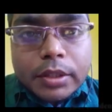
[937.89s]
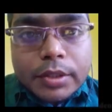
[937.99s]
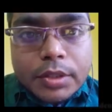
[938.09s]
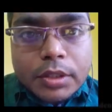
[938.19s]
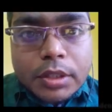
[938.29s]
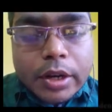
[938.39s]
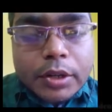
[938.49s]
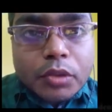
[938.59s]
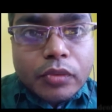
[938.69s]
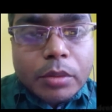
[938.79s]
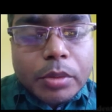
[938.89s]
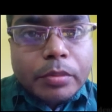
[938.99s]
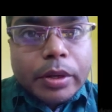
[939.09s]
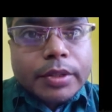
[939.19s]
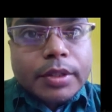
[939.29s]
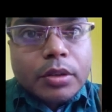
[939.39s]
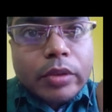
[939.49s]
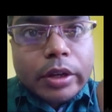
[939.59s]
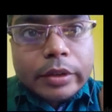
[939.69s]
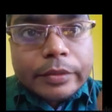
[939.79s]
This charge will be present
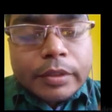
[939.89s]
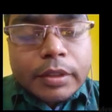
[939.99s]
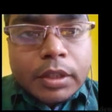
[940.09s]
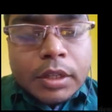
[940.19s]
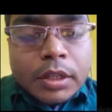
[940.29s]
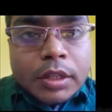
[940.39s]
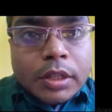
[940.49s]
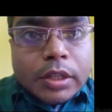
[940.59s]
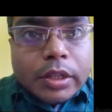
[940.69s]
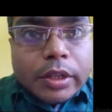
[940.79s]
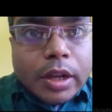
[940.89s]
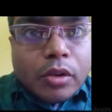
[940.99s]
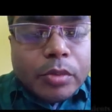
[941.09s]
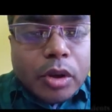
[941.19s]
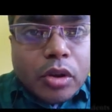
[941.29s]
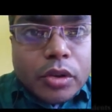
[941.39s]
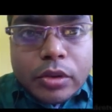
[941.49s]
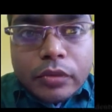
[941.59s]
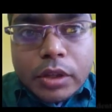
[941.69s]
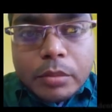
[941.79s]
where? Now because
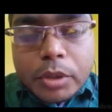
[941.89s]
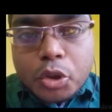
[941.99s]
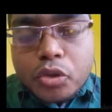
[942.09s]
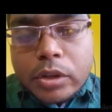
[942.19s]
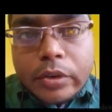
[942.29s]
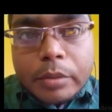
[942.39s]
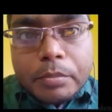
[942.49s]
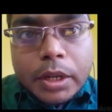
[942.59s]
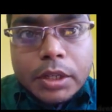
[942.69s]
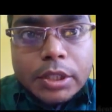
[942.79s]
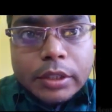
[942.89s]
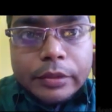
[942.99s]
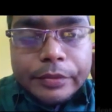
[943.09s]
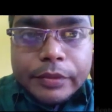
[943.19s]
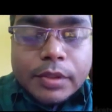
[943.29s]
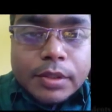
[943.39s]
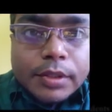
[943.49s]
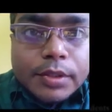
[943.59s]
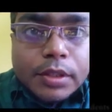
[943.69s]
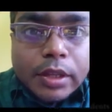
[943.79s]
of the mutual repulsion,
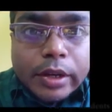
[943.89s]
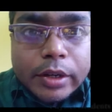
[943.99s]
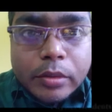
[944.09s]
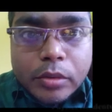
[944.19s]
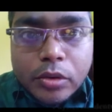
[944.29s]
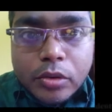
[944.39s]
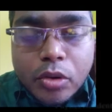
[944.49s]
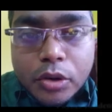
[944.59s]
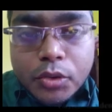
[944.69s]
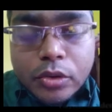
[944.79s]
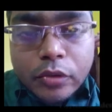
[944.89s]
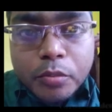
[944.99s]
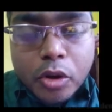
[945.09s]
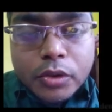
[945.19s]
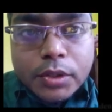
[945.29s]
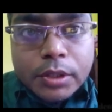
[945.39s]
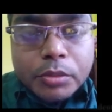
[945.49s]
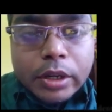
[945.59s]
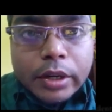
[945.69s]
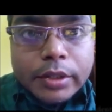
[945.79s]
since there are lots of positive
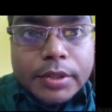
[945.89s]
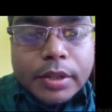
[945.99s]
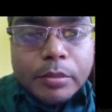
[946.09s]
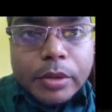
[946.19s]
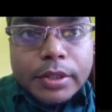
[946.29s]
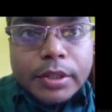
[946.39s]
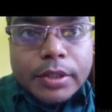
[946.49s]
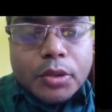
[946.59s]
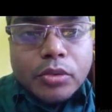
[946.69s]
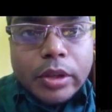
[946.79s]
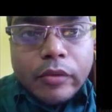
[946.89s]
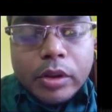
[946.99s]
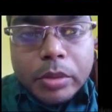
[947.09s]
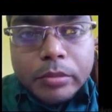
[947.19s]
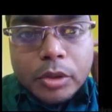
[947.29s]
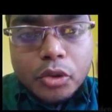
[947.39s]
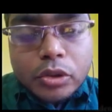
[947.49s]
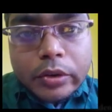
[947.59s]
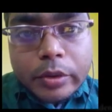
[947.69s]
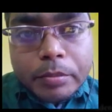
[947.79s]
charges are present, so there will be
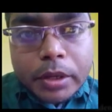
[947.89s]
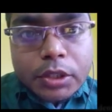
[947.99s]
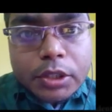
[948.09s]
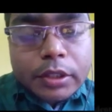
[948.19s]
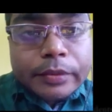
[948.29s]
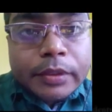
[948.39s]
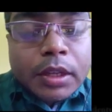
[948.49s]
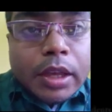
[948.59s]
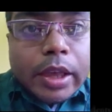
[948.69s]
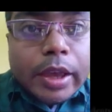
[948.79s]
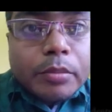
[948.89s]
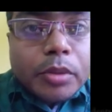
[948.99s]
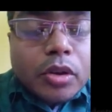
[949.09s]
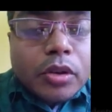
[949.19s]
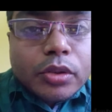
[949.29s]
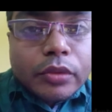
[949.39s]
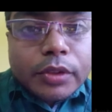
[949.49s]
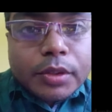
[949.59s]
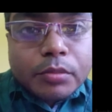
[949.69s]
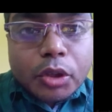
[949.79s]
mutual repulsion, and because of
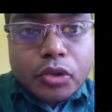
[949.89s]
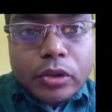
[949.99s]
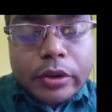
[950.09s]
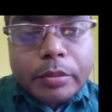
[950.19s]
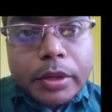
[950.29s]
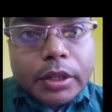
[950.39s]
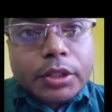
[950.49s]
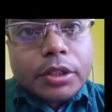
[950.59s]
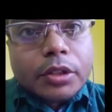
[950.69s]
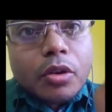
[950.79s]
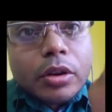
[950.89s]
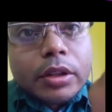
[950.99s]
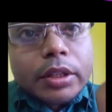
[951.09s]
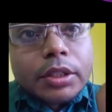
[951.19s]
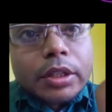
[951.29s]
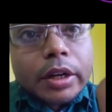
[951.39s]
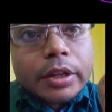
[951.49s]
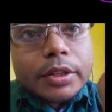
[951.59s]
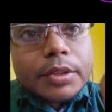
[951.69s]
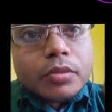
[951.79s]
this mutual repulsion, all the
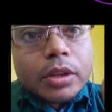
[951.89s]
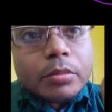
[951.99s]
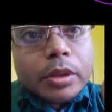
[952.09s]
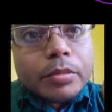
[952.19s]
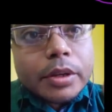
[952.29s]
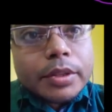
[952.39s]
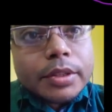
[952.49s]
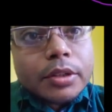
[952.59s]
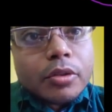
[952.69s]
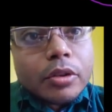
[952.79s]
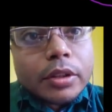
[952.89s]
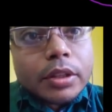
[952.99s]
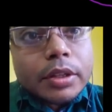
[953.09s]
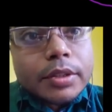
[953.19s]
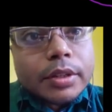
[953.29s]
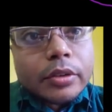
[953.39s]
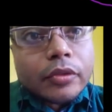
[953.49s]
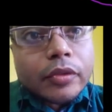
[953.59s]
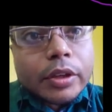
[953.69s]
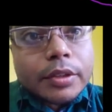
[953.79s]
charges will be present on the
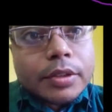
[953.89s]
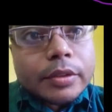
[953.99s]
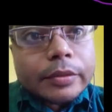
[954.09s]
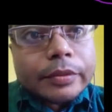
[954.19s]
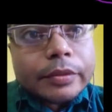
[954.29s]
surface.